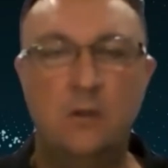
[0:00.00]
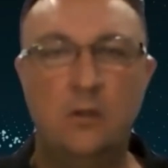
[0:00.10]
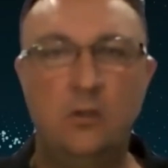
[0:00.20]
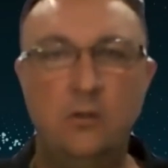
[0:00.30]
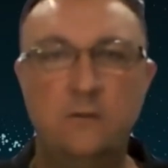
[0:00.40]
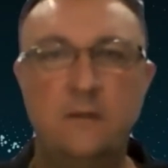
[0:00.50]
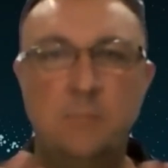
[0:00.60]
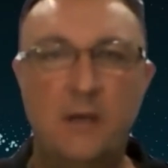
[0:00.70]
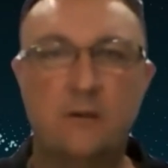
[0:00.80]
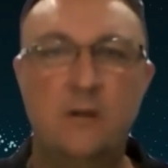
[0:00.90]
using
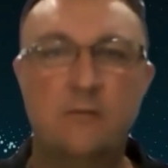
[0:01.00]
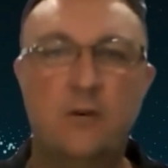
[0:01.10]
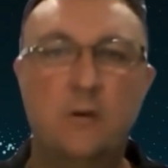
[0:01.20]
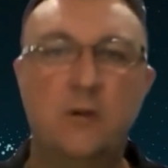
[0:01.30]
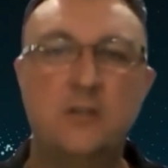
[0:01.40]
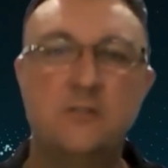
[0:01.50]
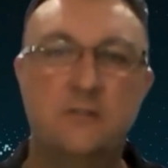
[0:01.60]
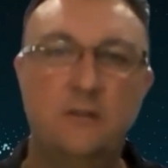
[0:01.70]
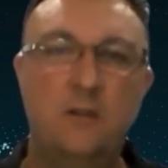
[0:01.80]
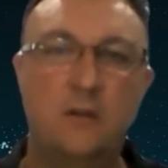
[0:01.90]
background
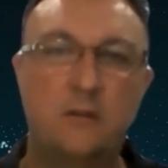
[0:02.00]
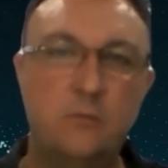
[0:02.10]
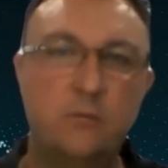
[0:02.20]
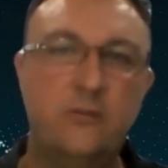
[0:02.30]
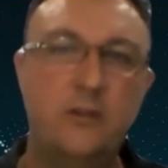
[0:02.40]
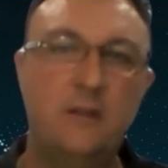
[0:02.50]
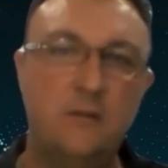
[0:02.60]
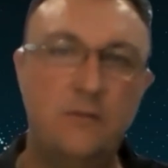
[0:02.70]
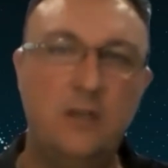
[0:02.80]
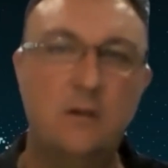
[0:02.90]
vibrations in the earth. And you would have seen in
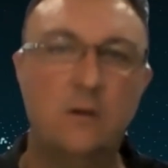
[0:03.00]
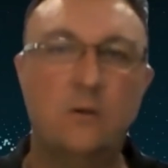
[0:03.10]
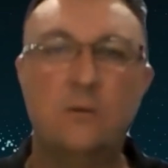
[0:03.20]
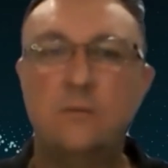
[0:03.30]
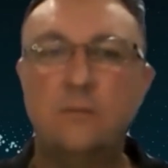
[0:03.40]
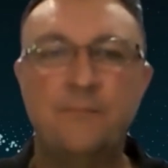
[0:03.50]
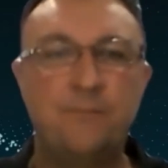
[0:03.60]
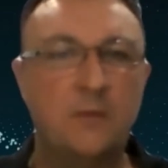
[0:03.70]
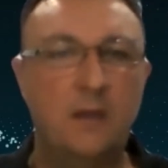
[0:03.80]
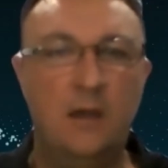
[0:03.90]
the video,
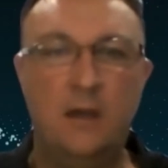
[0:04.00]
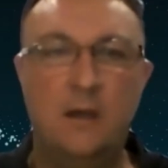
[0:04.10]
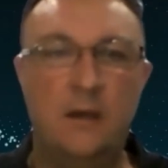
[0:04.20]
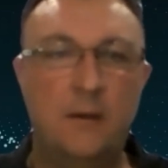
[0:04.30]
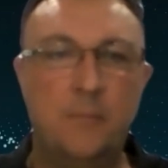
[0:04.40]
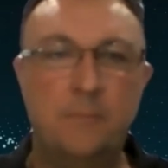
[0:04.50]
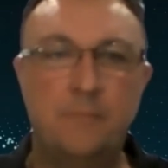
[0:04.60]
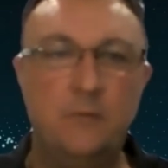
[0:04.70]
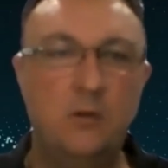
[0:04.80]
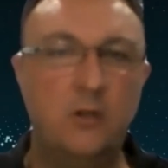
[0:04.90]

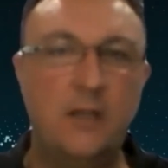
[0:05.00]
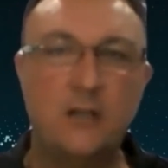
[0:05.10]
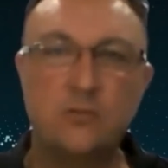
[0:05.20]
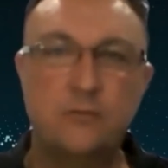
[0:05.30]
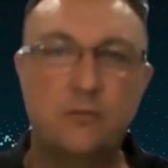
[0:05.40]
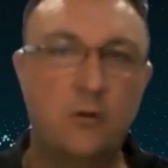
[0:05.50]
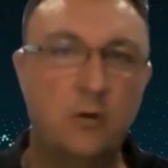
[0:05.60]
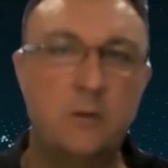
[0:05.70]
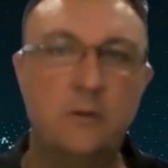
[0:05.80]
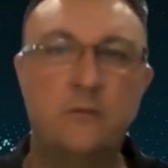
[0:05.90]
natural
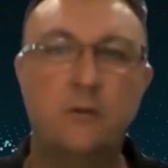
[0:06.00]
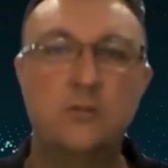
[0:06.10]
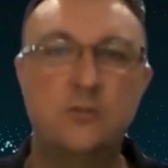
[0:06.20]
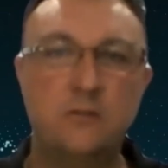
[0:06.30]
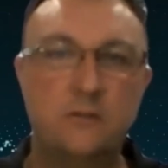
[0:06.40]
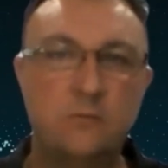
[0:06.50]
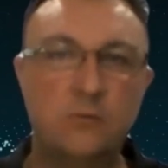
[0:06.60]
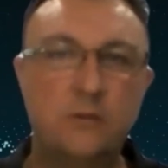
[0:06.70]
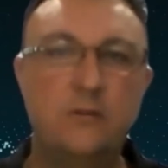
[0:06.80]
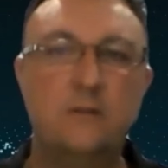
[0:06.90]
phenomena, oceans and
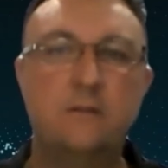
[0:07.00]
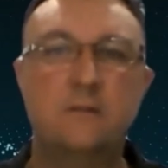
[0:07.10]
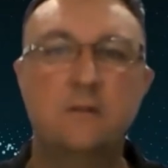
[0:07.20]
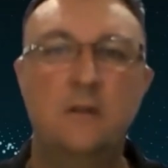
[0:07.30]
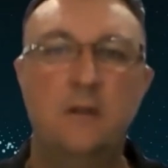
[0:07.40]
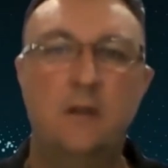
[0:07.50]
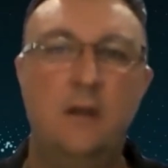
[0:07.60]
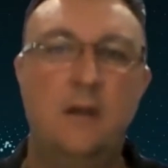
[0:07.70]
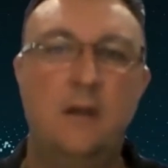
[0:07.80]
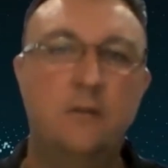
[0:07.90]
rivers,
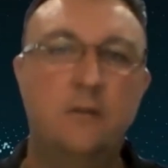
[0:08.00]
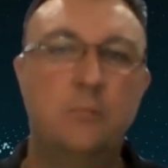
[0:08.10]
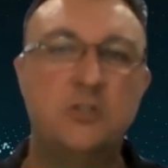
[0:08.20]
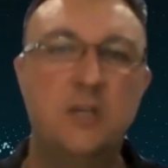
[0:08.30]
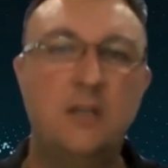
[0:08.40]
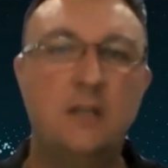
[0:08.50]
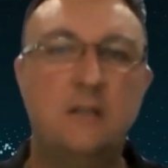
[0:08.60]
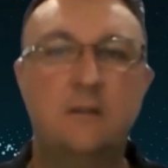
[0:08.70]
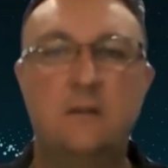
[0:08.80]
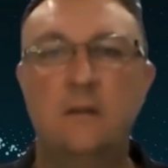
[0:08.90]

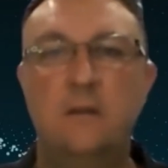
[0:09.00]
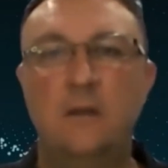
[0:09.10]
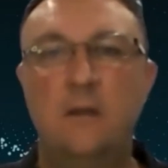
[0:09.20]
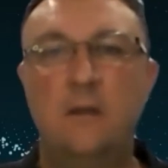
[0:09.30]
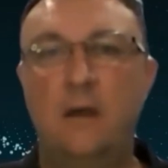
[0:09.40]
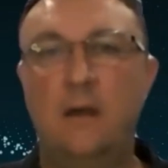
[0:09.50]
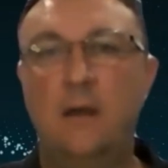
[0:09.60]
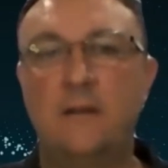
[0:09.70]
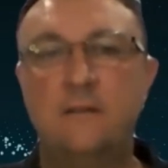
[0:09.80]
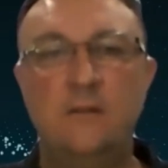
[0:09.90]
anthropogenic
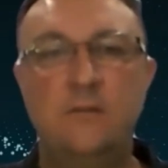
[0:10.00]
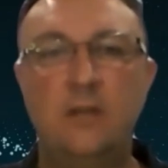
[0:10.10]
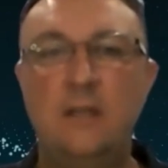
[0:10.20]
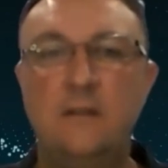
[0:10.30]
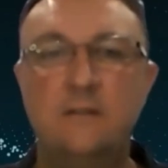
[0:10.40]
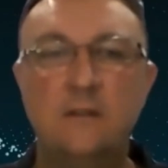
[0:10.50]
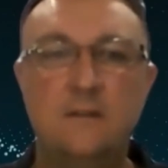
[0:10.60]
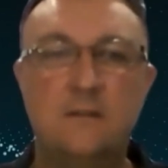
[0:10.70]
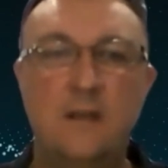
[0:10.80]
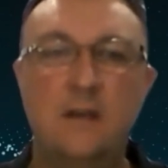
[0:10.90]
activity,
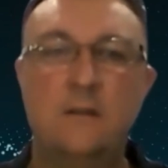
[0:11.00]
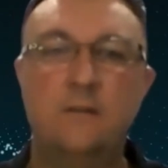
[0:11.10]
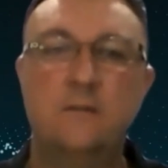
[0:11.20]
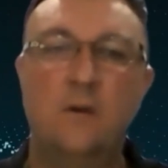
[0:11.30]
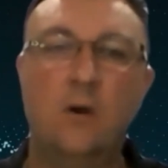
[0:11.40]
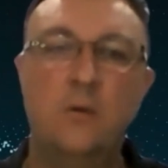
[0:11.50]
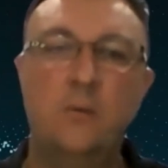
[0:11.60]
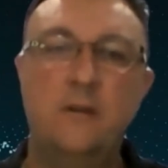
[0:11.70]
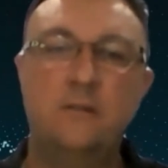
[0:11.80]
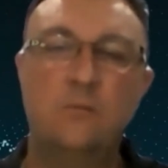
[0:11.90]
cities, towns,
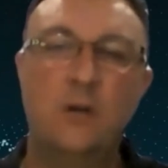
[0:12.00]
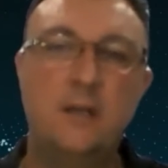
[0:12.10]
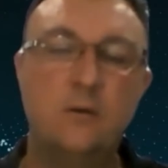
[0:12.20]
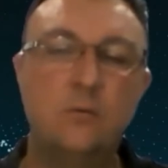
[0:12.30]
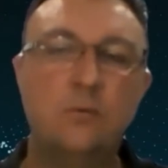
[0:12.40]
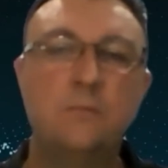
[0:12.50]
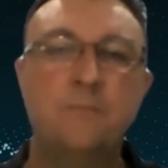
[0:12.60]
highways, rail,